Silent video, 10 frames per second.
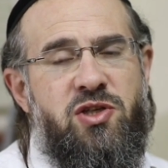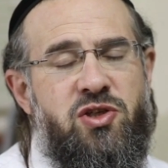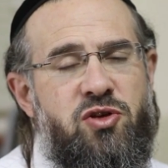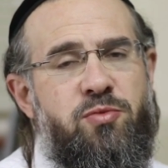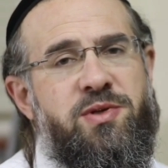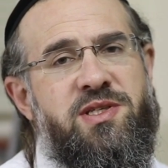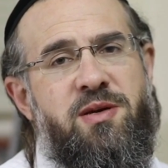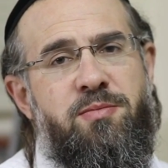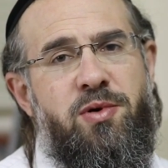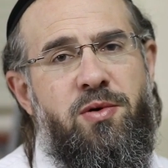Super
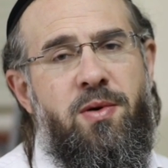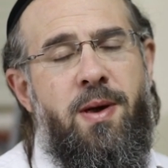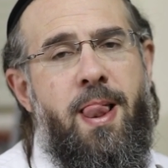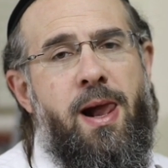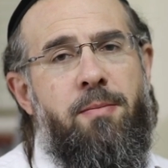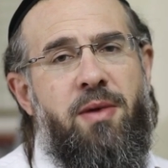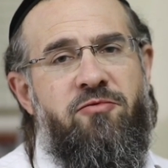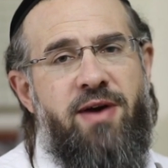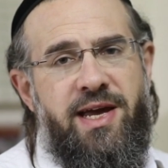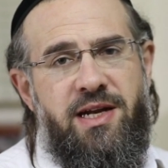simple. My
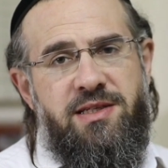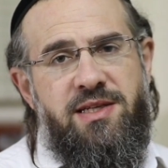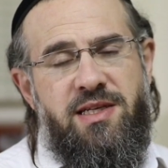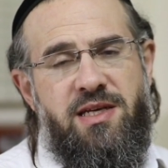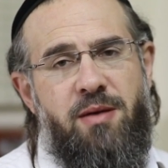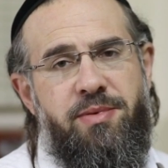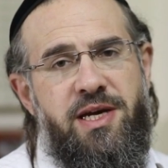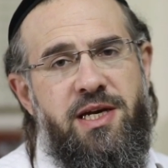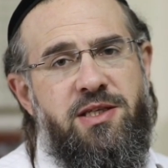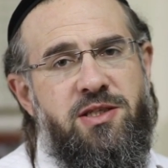regular setup
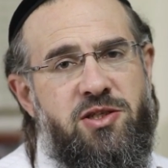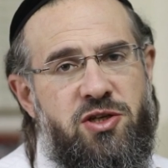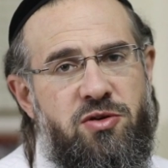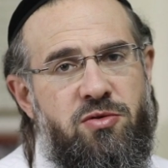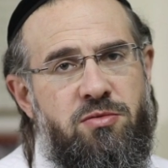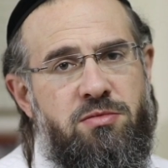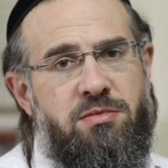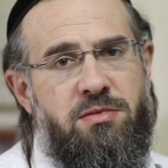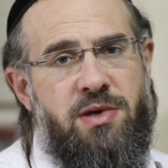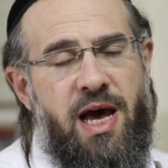is two
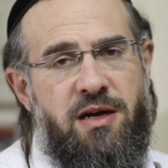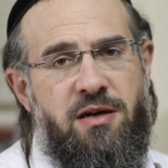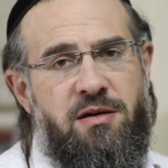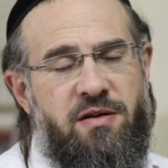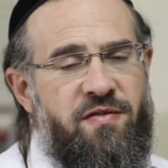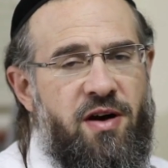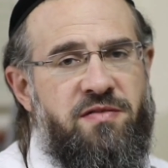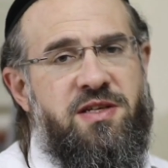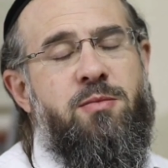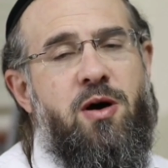Canon
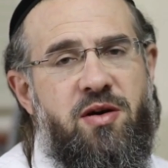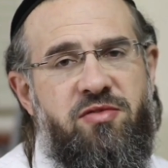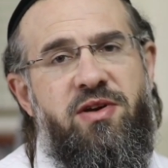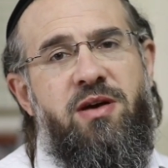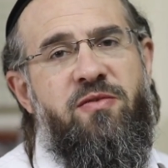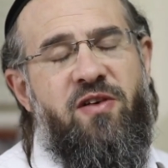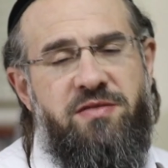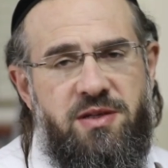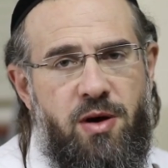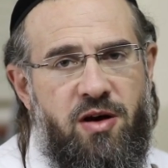5D Mark III and
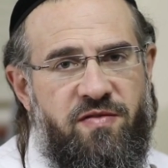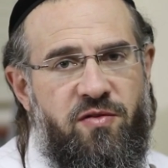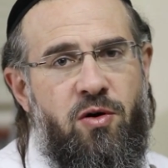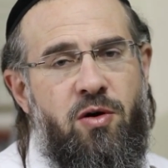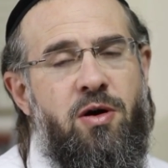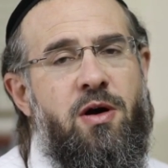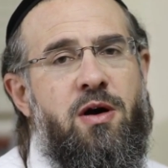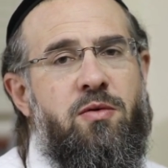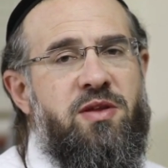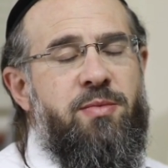5D Mark IV
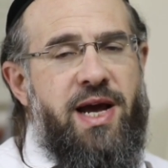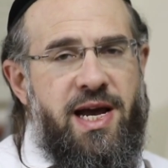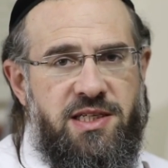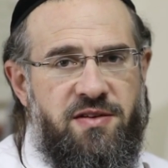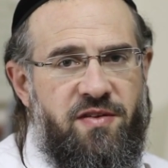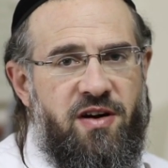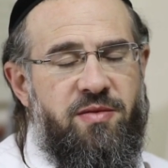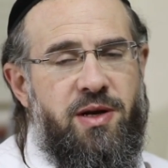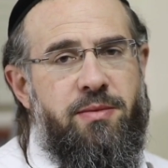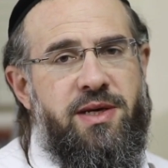with my
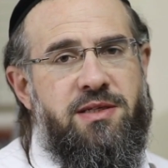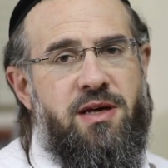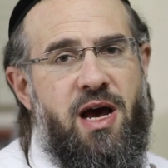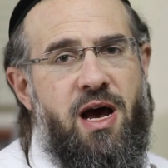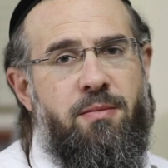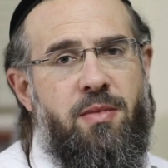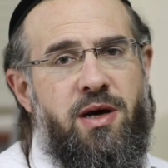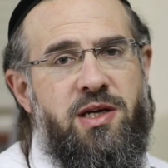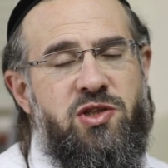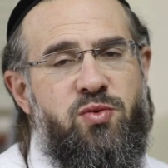85mm and
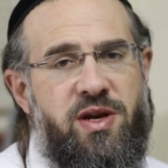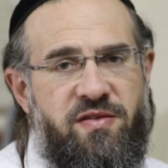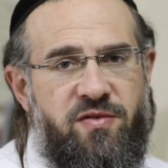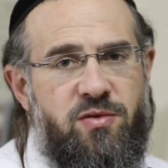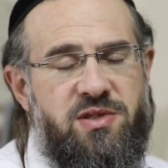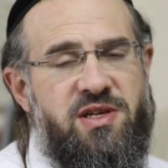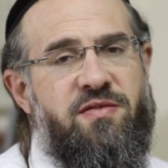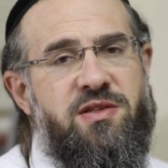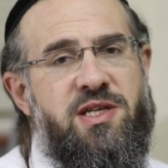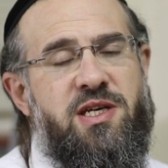my
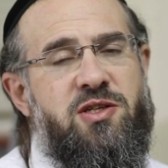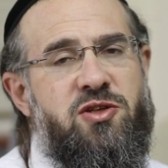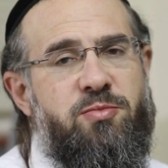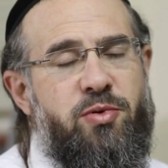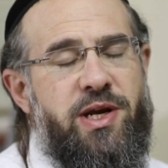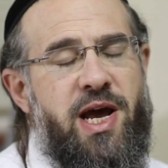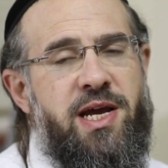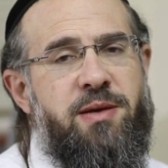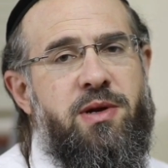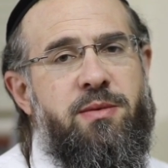24-70
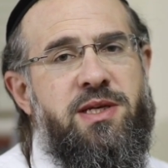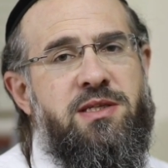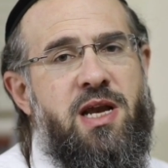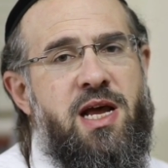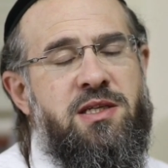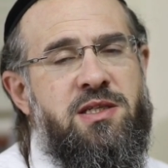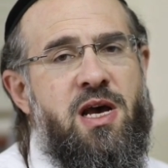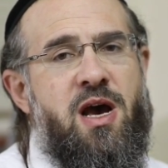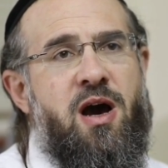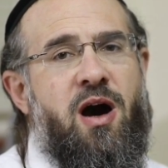2.8mm lens.
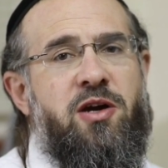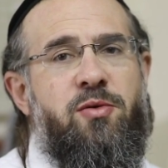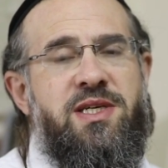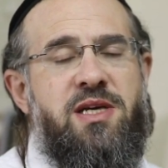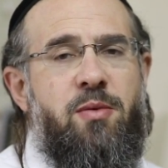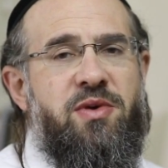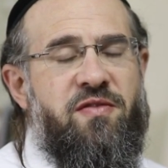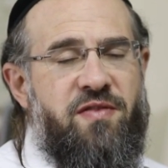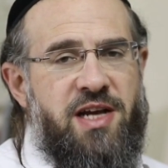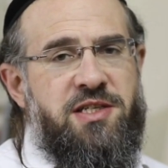I always come with a
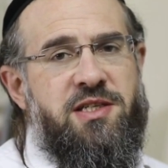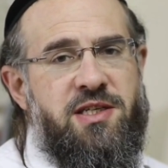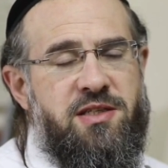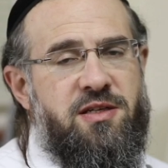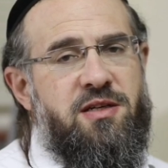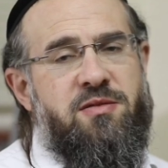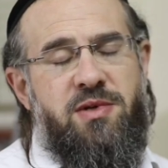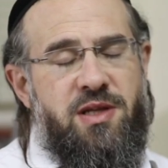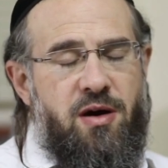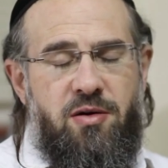flash assistant
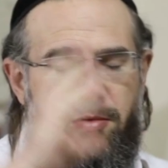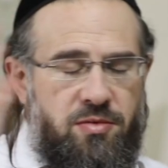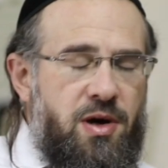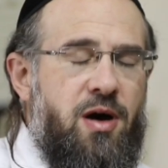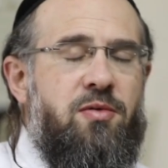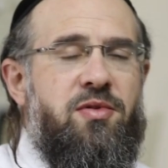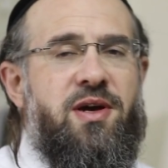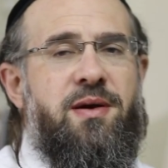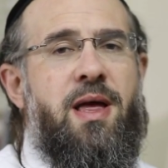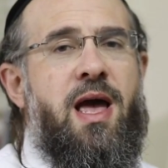with a whole
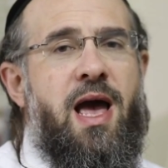thing.